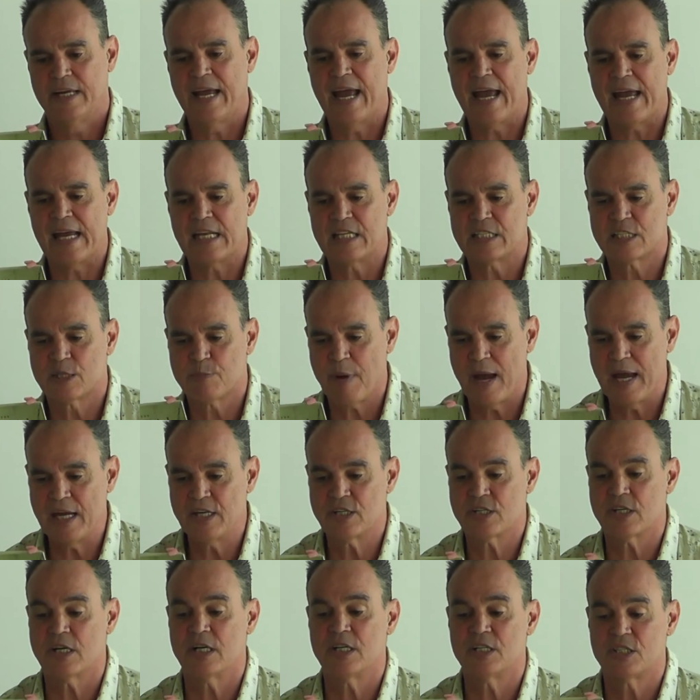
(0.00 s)
Yet in
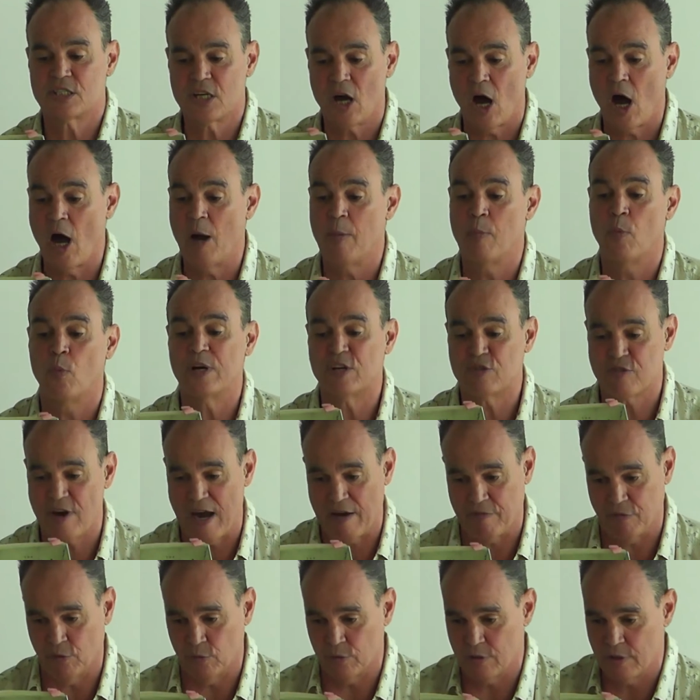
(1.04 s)
space and time we
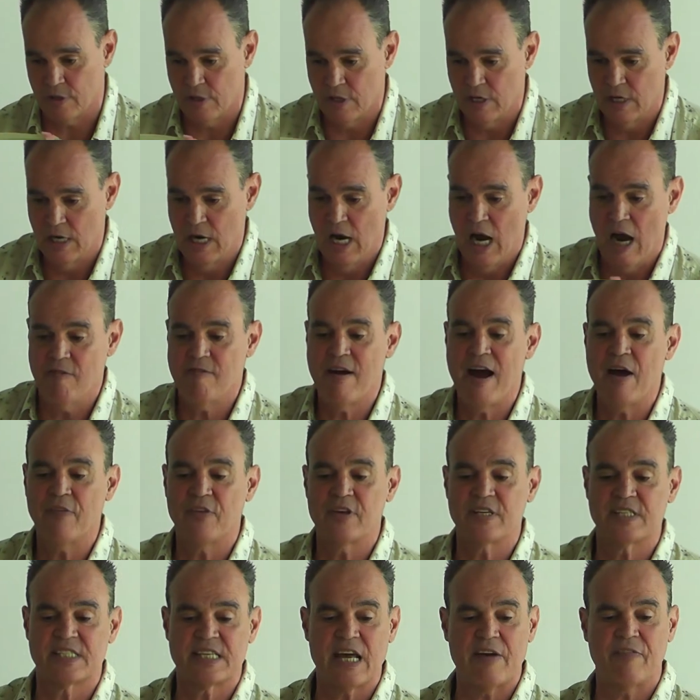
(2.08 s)
travelled,
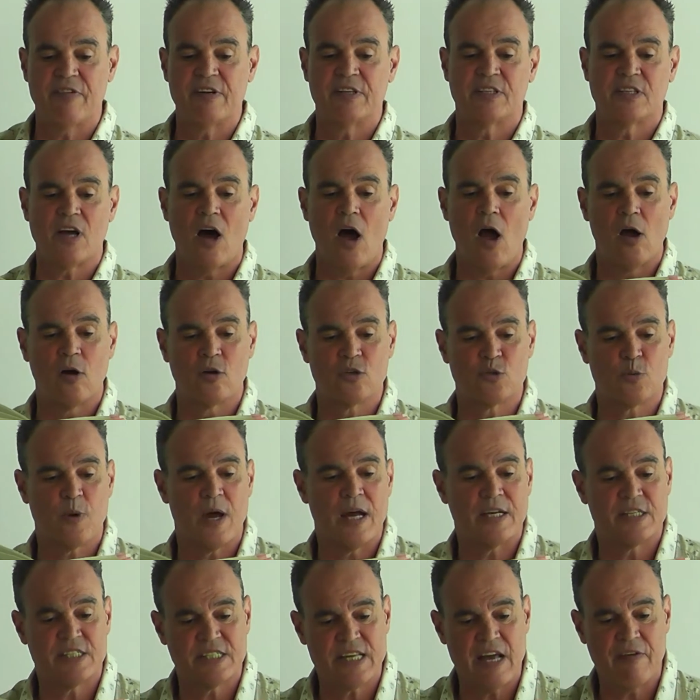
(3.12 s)
around the 7 dials
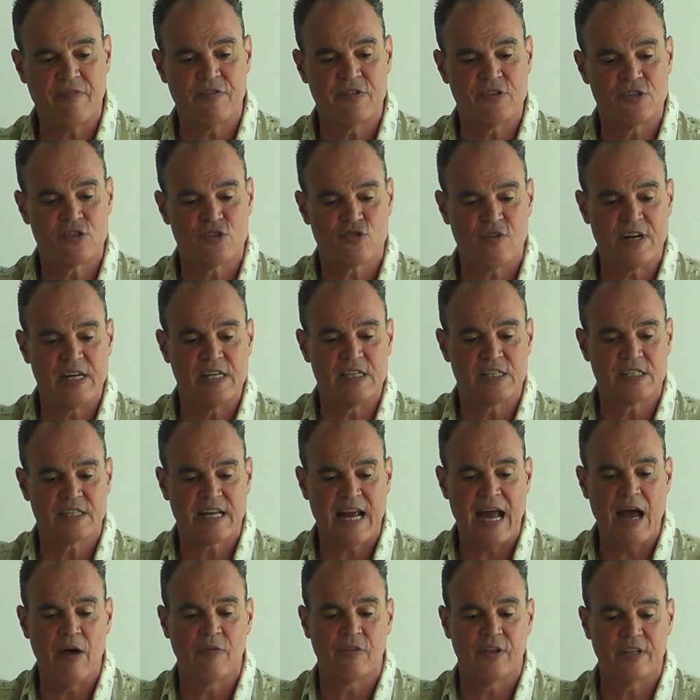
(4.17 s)
where 7
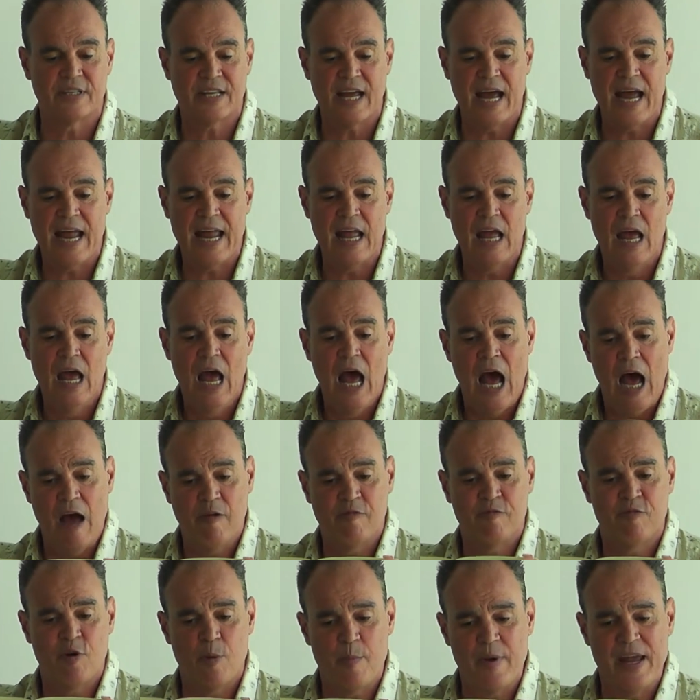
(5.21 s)
streets count the day,
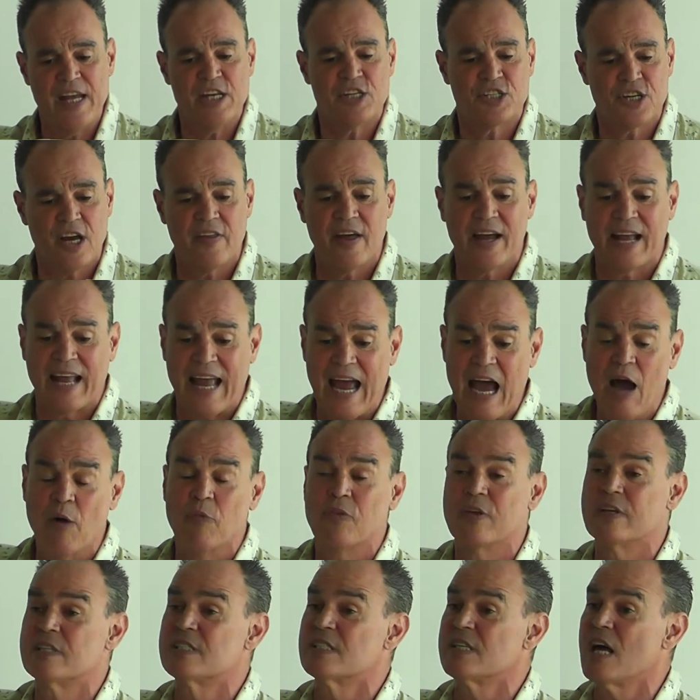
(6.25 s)
and from each other
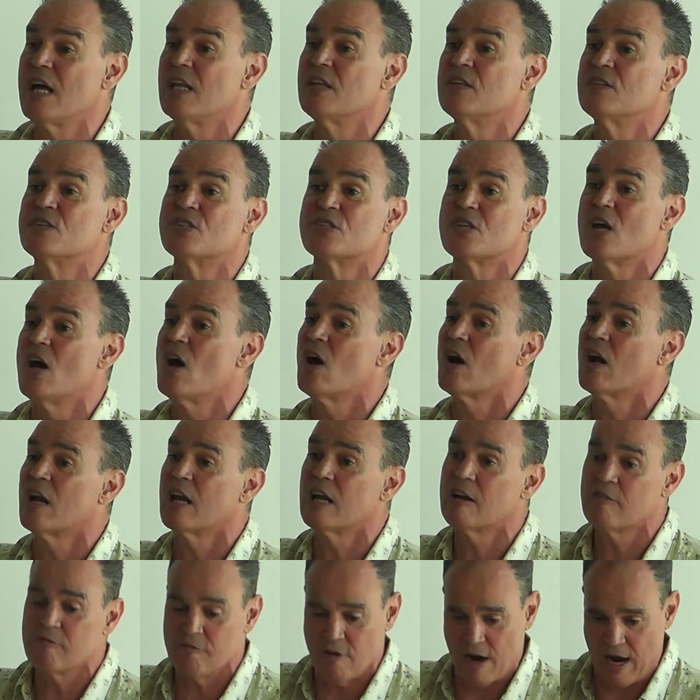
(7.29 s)
count the sun's
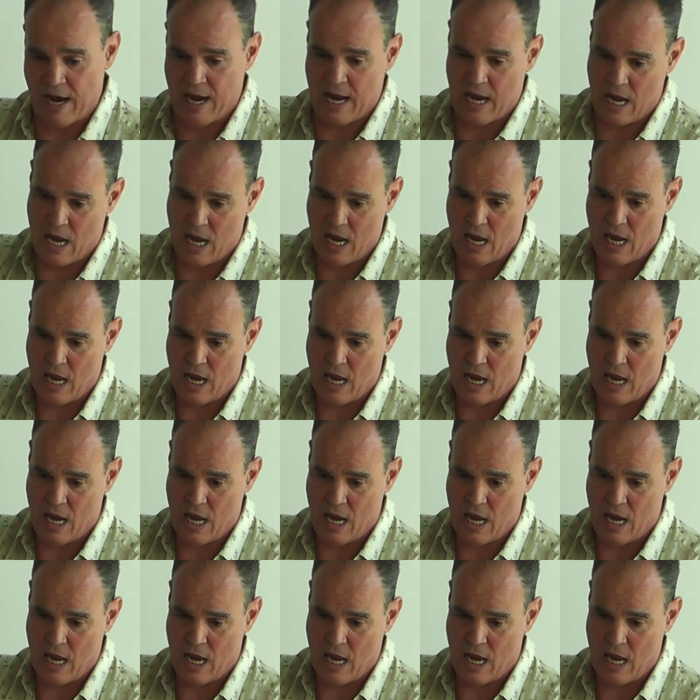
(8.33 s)
circling ray.